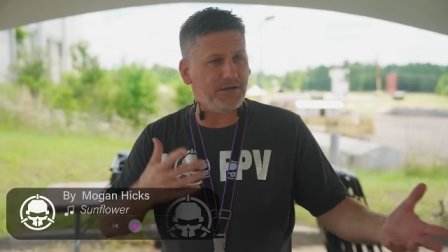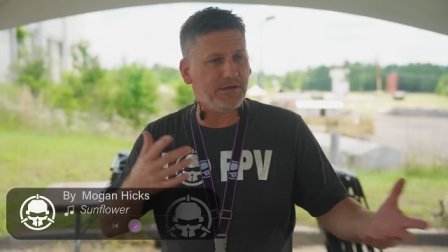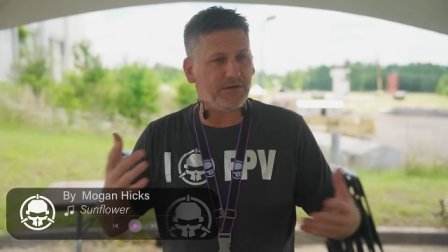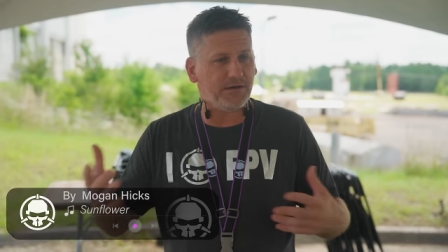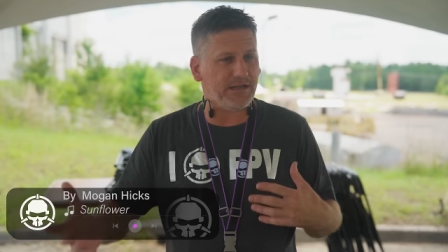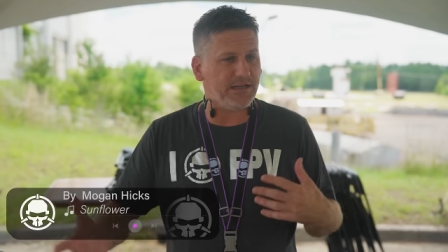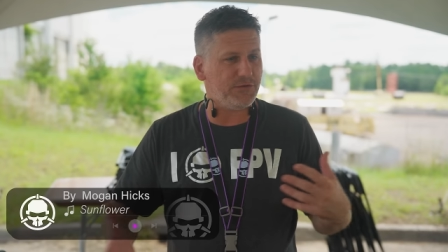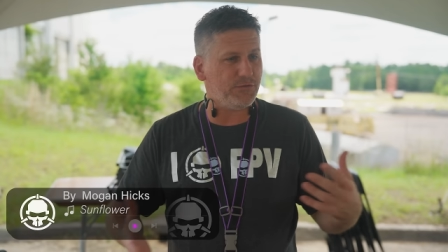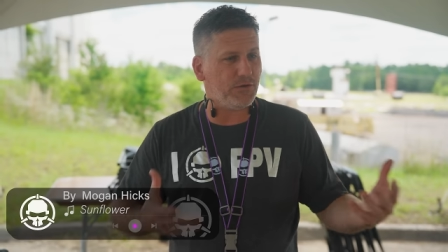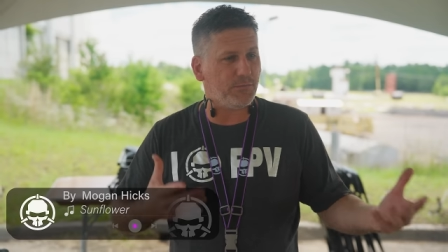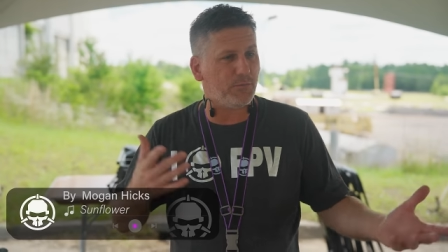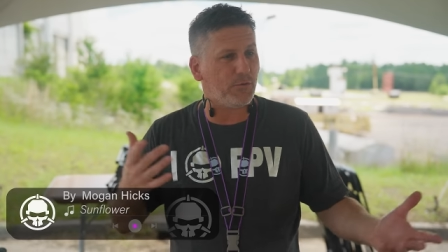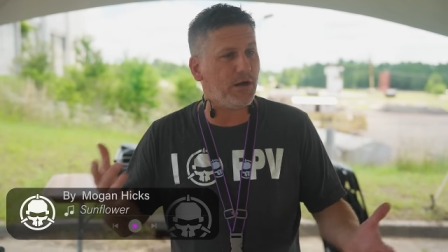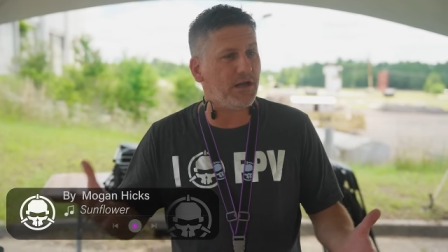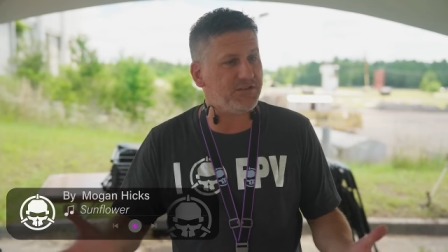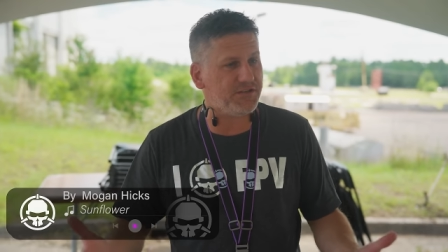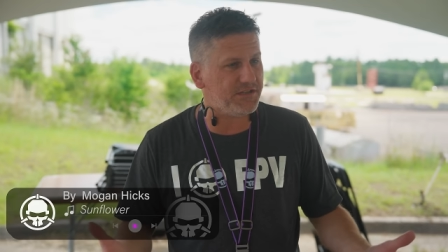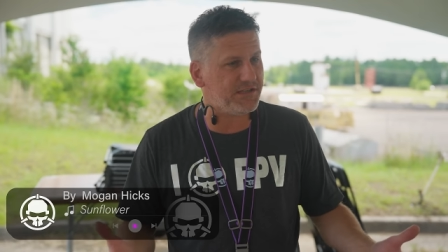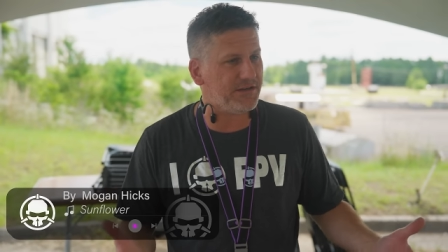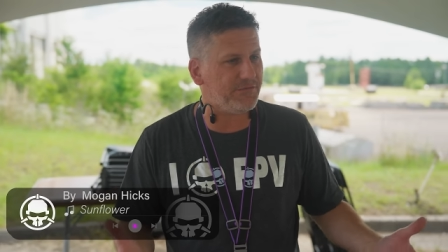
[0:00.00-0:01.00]
here and I do a
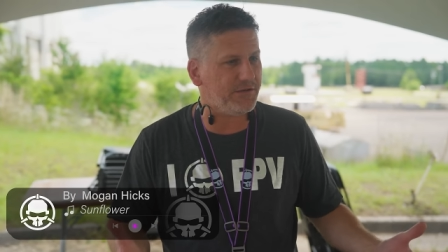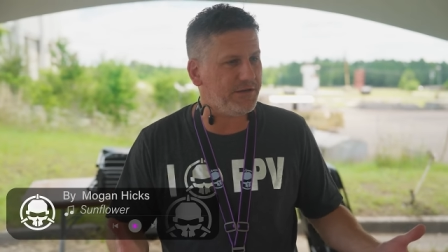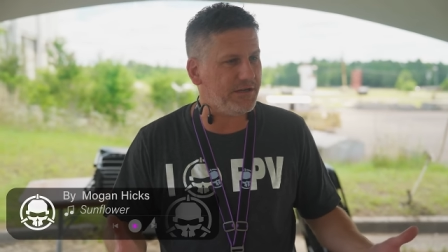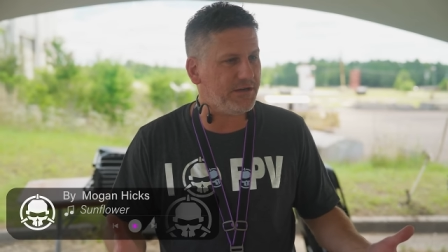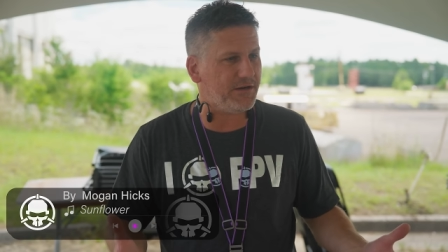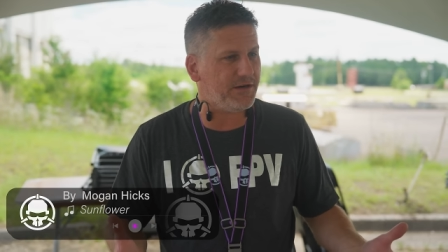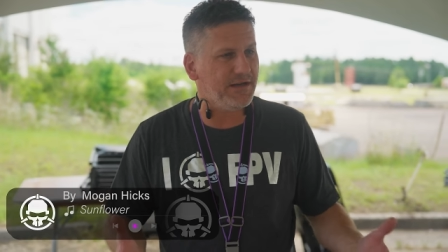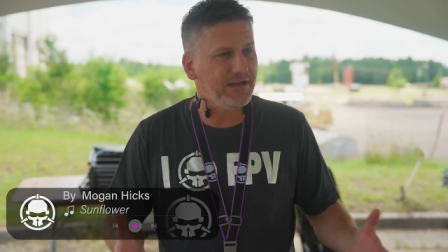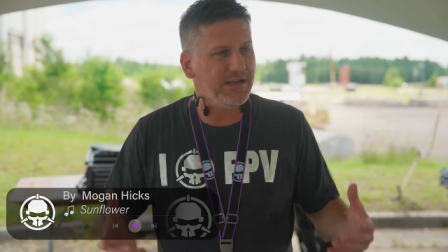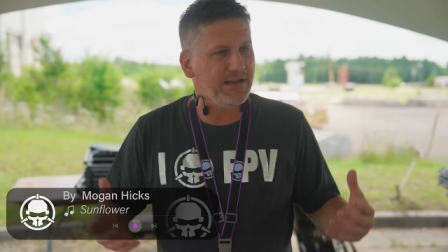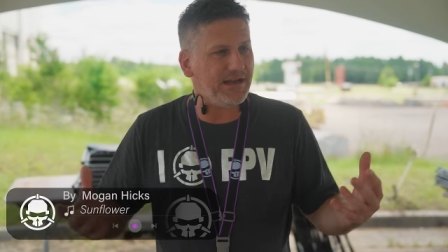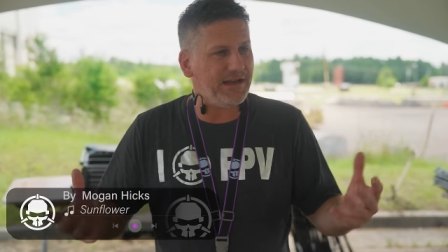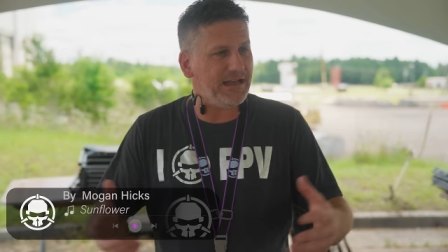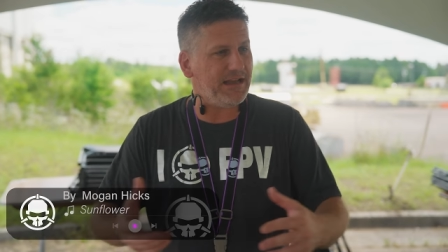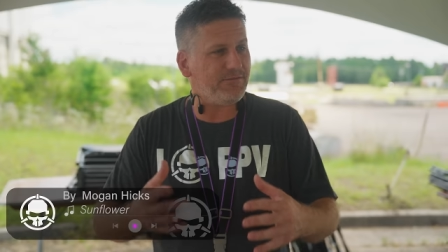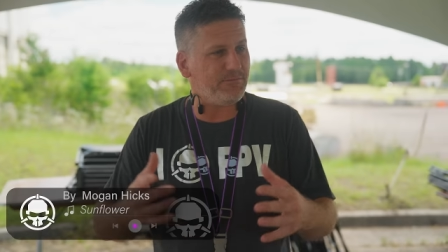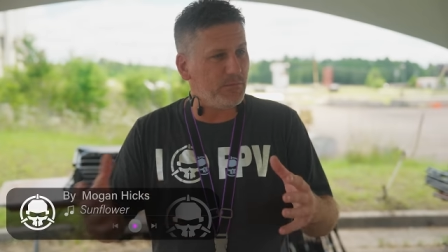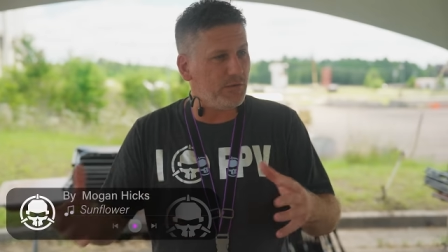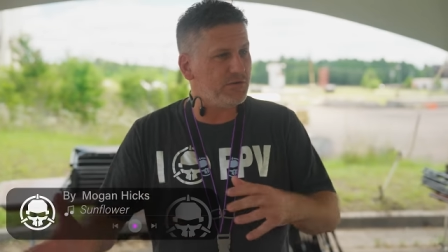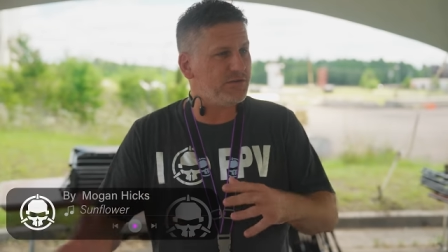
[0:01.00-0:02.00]
project every year, I
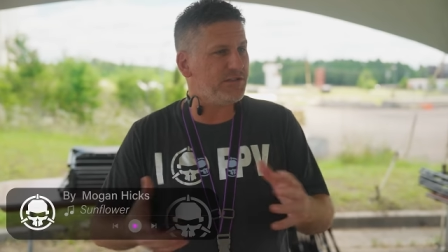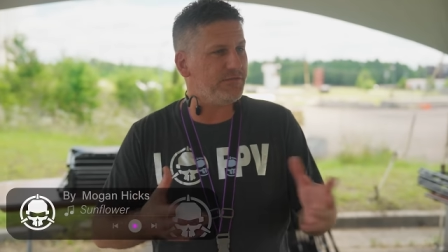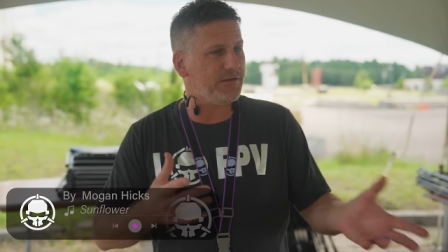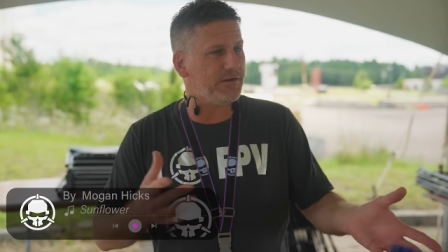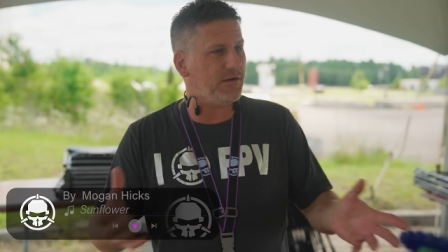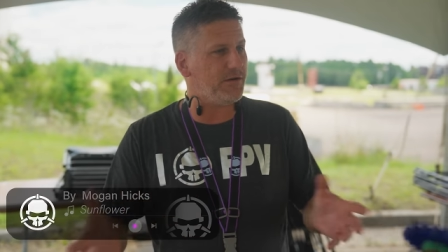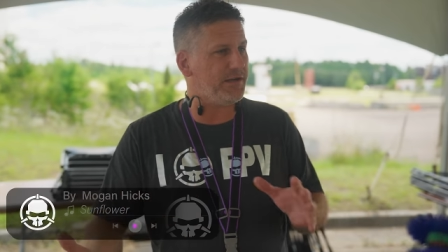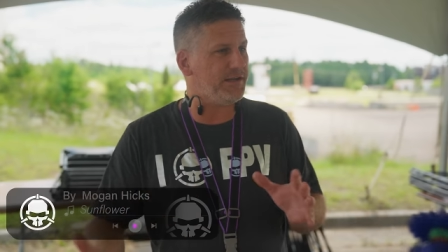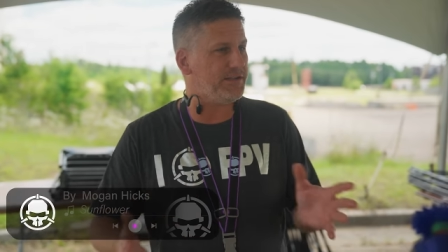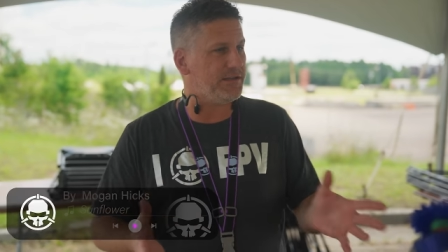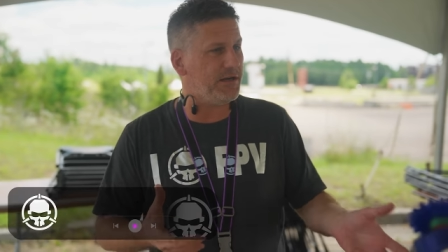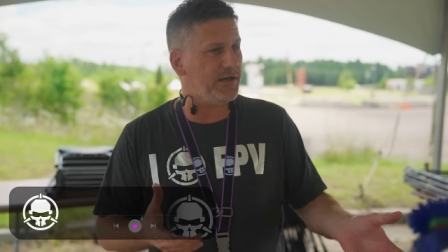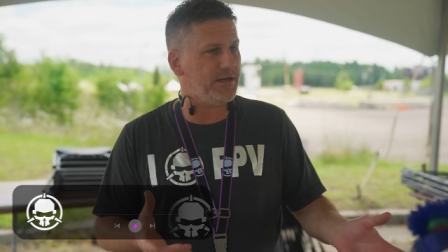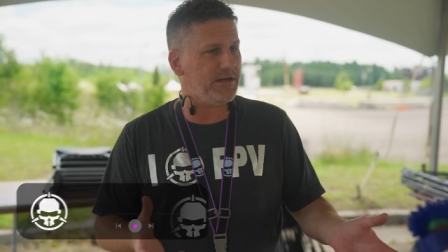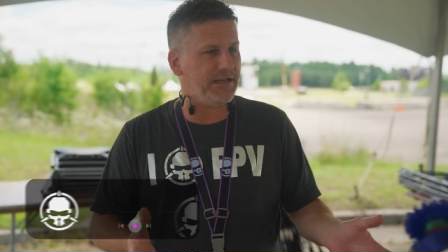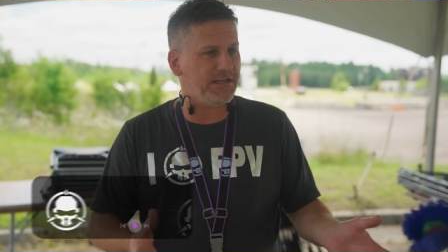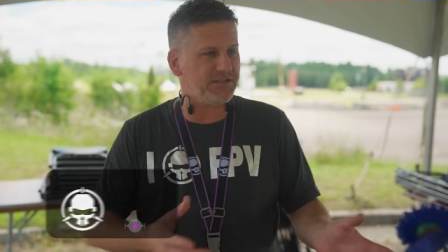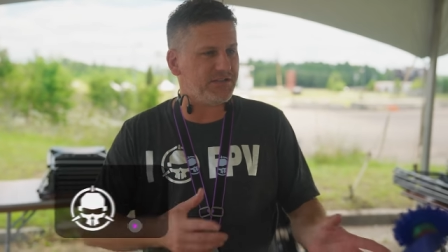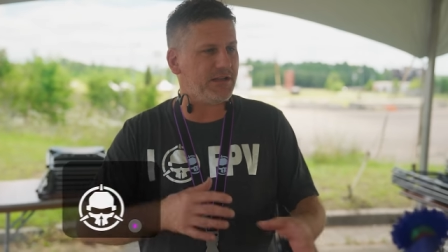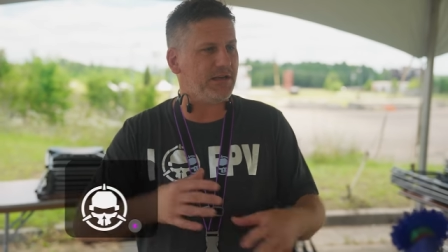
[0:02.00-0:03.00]
have most of it already done,
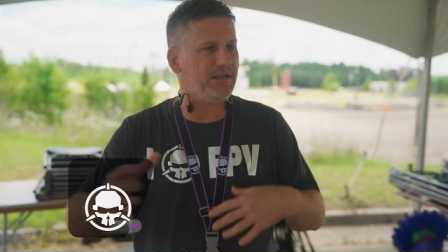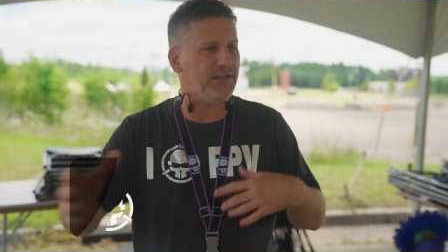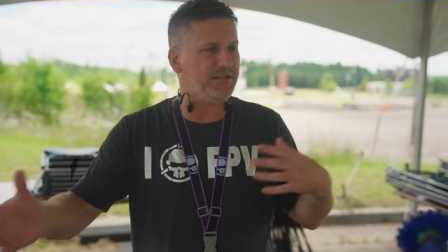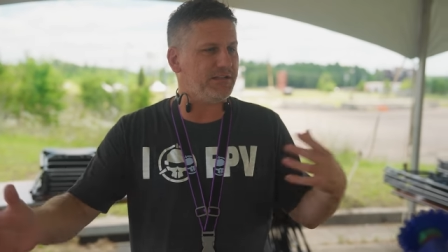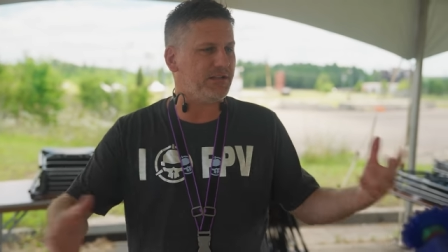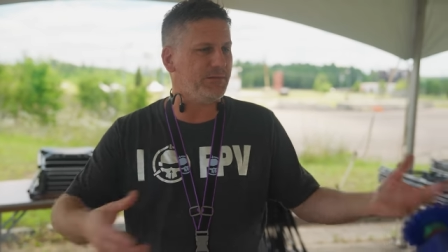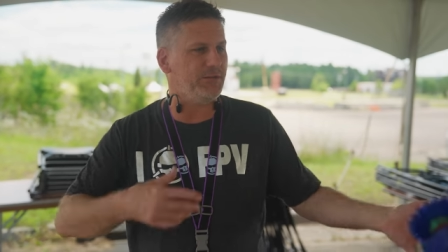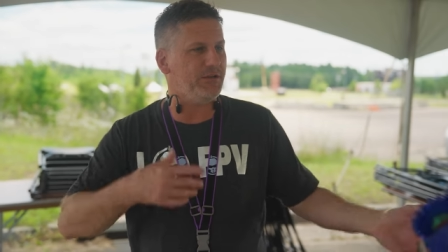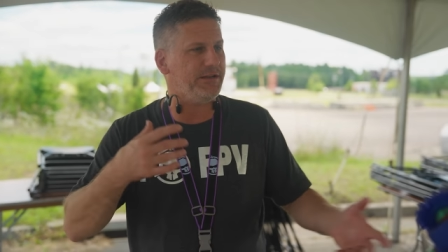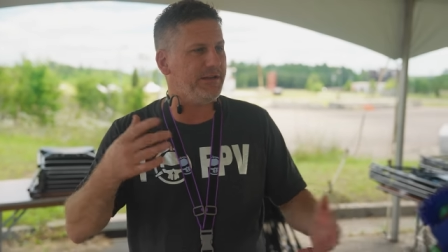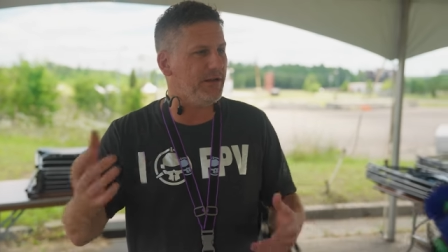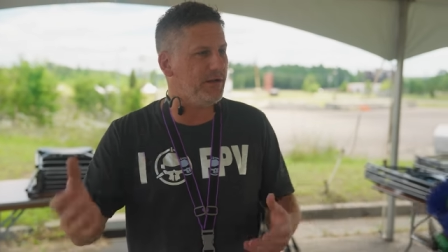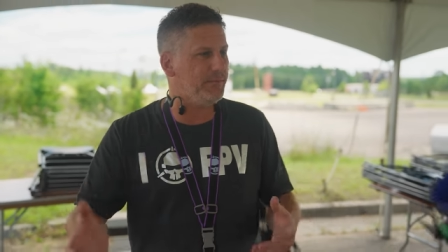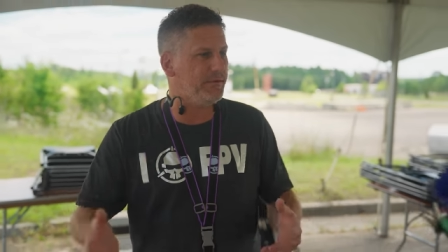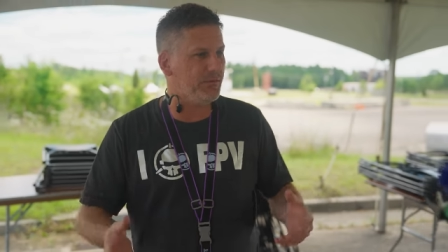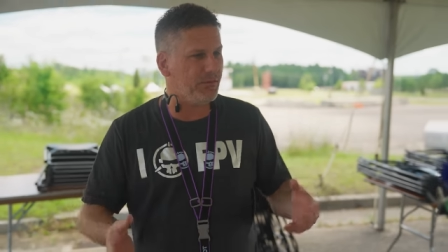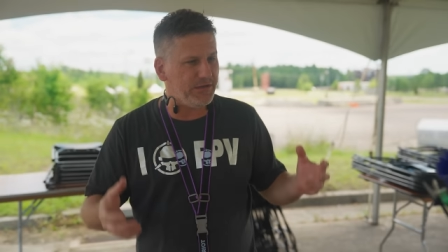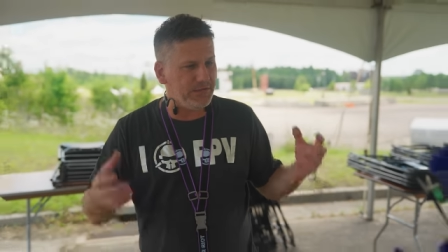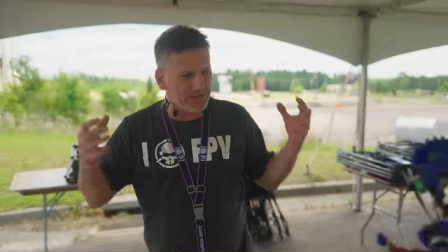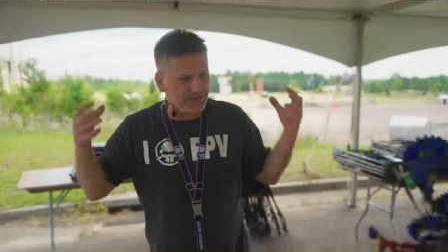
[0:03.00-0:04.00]
and I just kind of let the community help
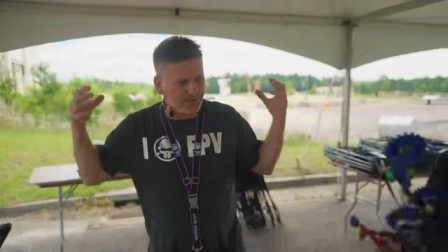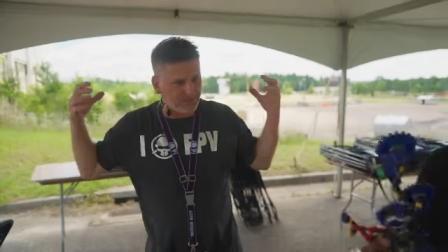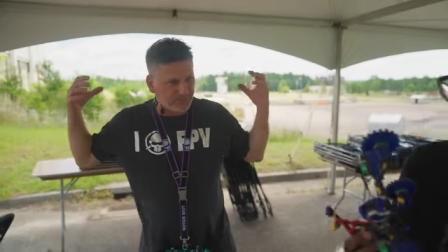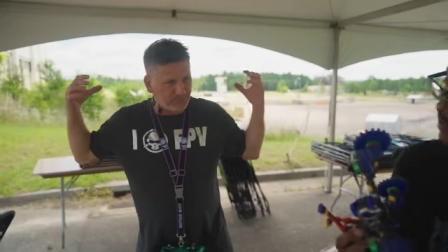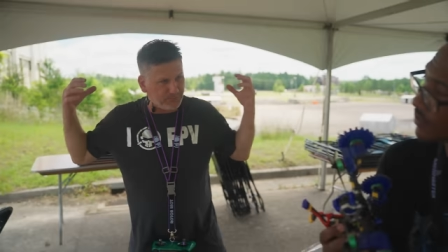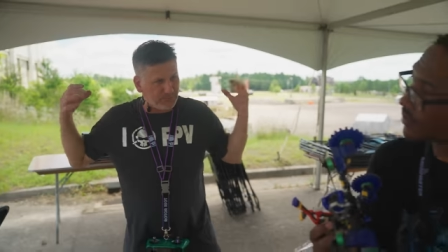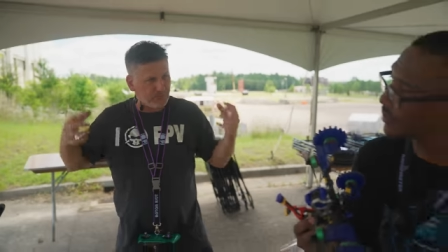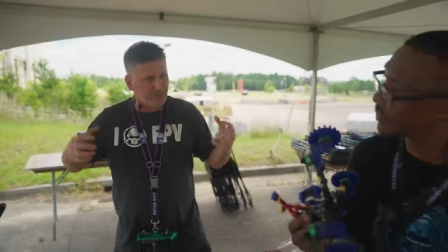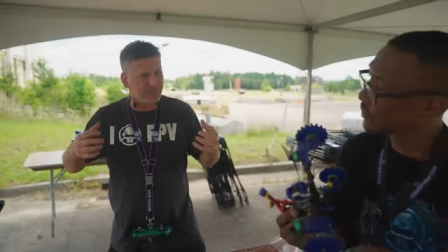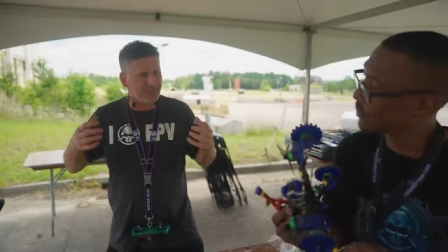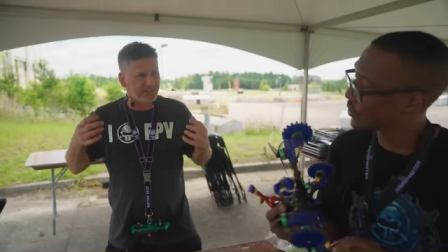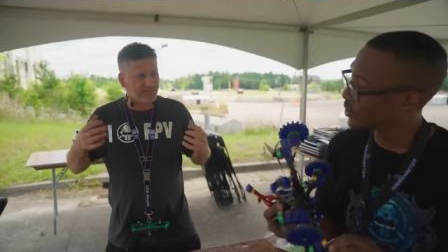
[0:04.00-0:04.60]
me. We literally built